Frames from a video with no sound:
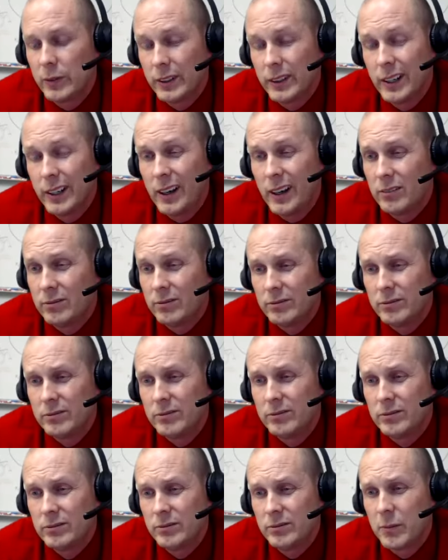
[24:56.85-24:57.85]
yeah.
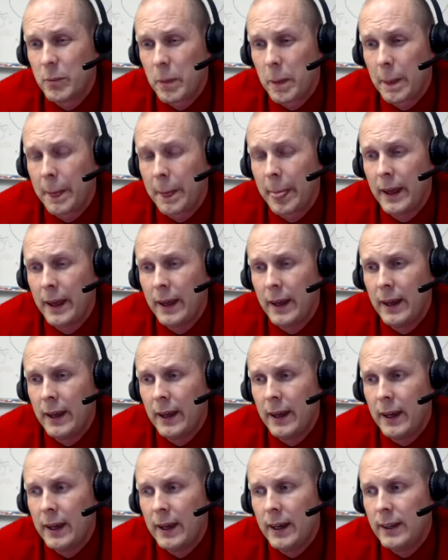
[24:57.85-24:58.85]

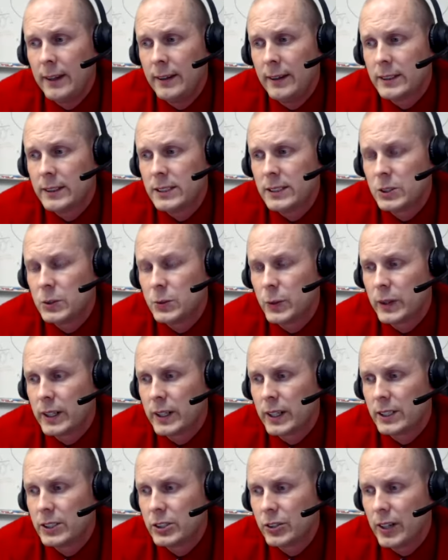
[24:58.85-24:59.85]
And this is what
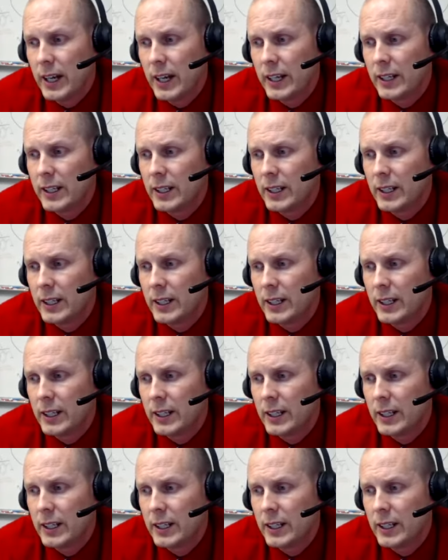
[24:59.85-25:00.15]
I try to